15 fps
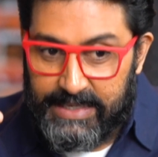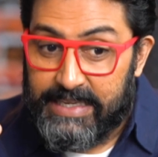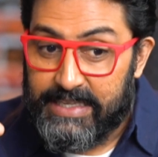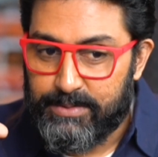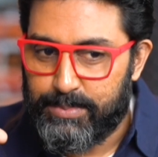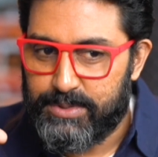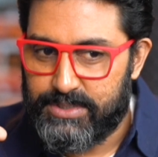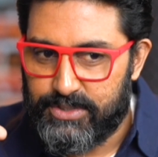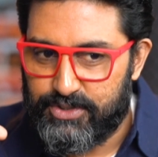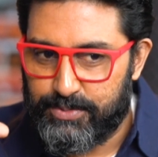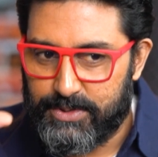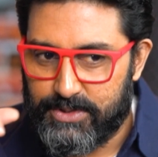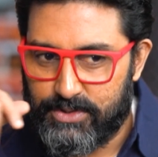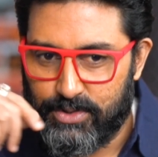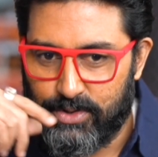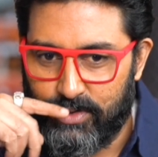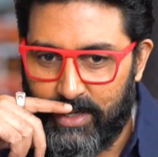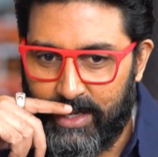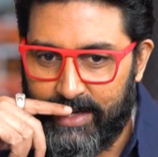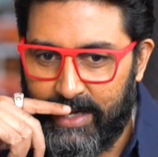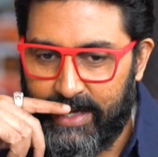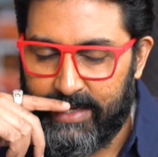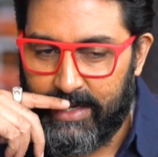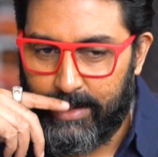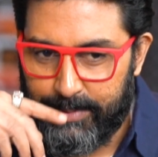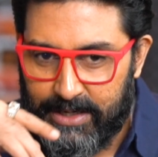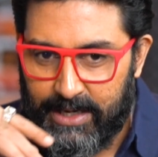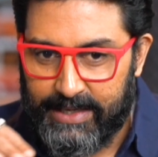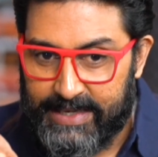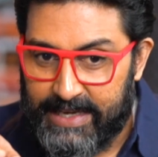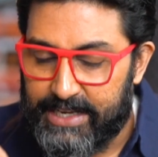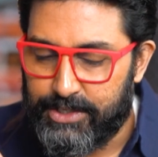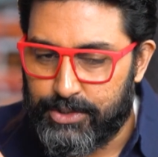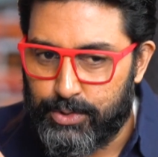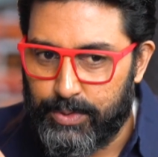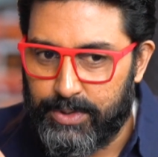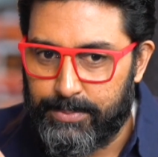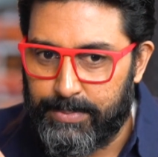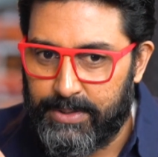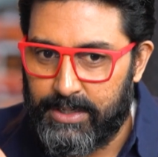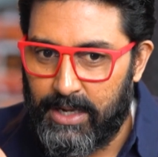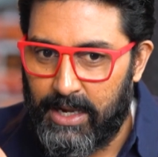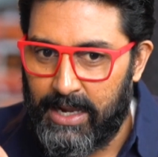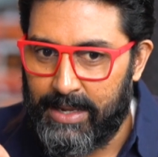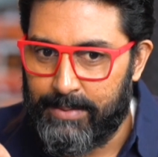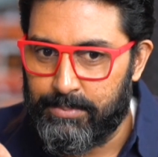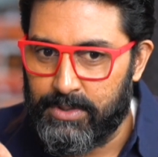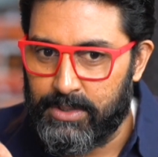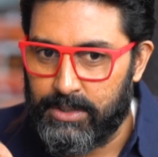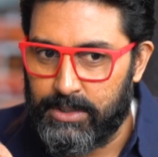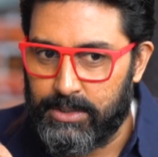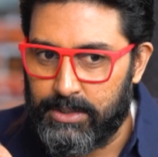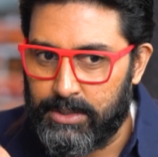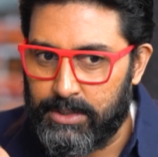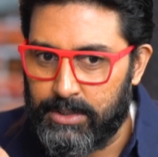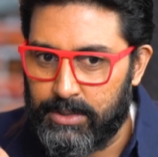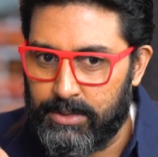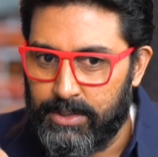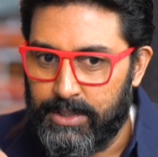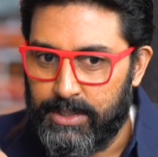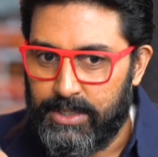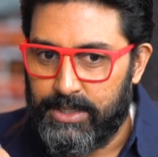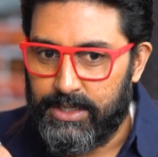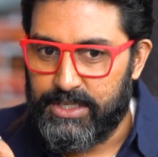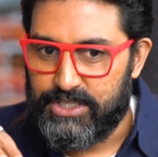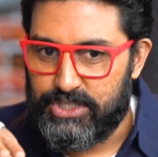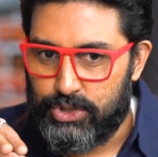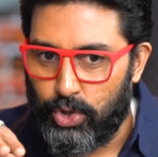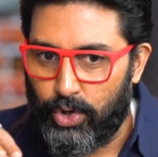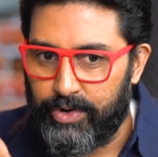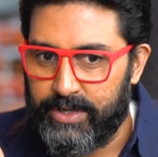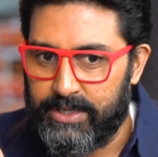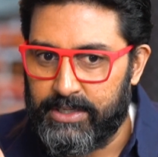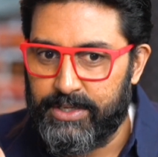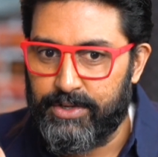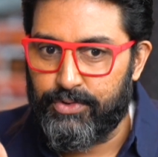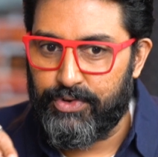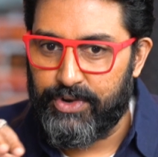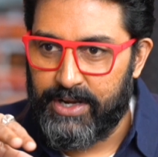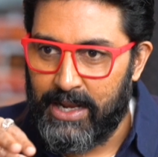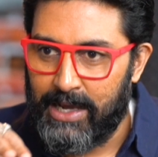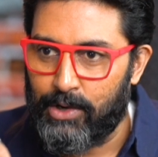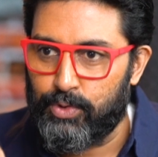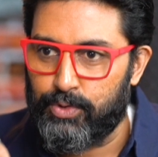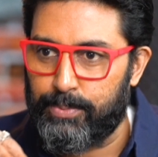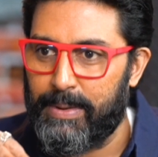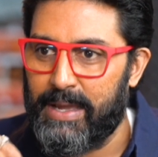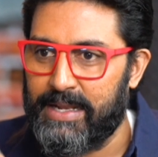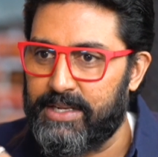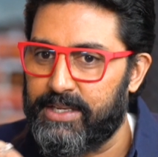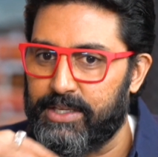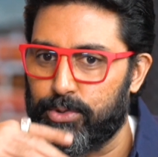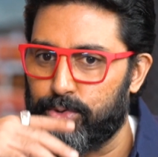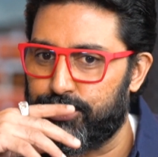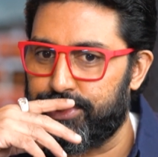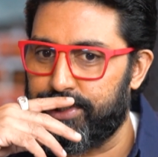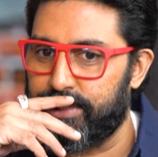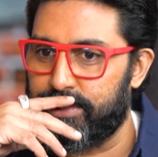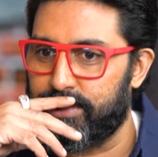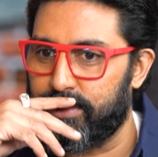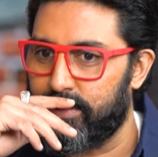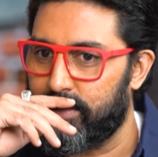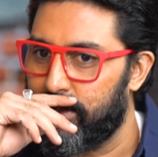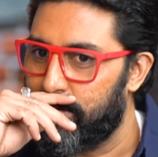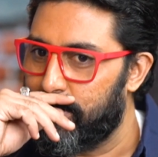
a keen businessman, so I mean, I get into it, but I'm a historically renowned bad negotiator.